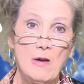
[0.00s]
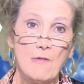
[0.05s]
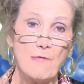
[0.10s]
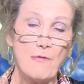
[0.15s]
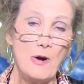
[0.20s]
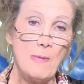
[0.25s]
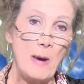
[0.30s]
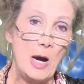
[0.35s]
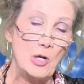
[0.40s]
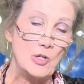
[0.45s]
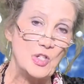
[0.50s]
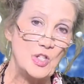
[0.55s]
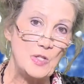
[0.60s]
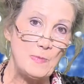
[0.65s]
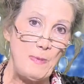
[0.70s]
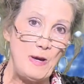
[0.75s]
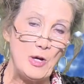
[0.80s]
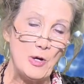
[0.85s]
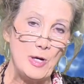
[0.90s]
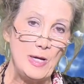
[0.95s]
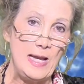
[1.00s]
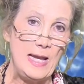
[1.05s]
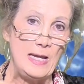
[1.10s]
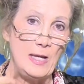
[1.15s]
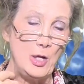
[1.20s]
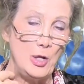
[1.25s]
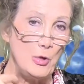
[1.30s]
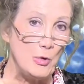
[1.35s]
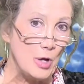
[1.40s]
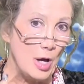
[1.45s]
from our spirit
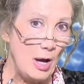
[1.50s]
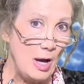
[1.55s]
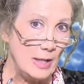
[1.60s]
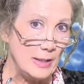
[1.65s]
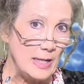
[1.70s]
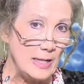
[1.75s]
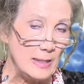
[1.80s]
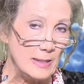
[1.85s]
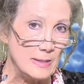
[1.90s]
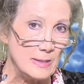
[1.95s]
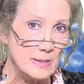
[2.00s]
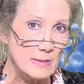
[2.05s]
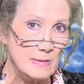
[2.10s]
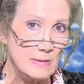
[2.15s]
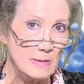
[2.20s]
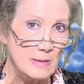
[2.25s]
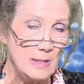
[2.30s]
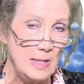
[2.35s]
and who God is.